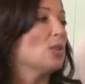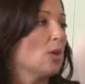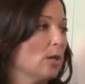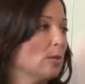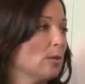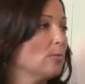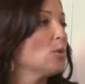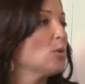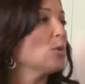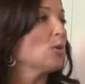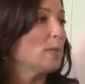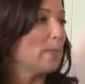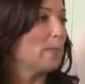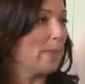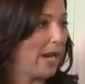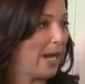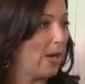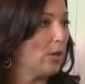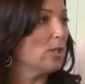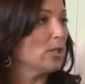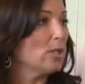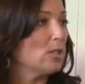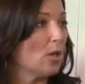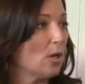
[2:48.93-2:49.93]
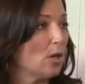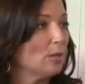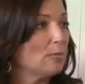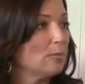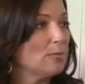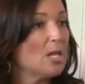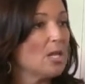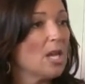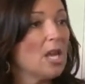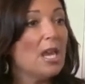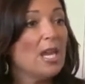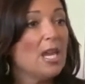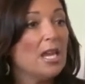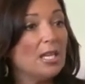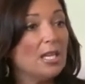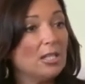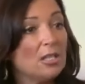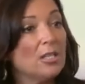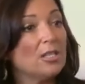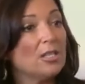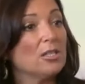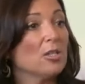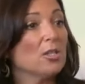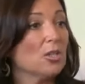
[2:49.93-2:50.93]
arms or the parents' arms
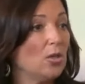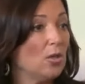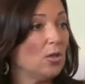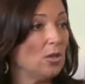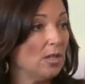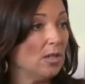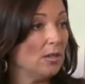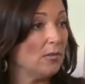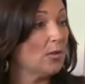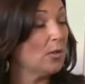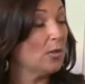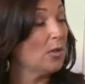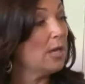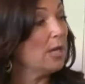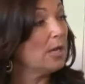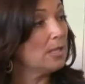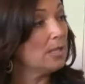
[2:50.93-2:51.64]
into the security of their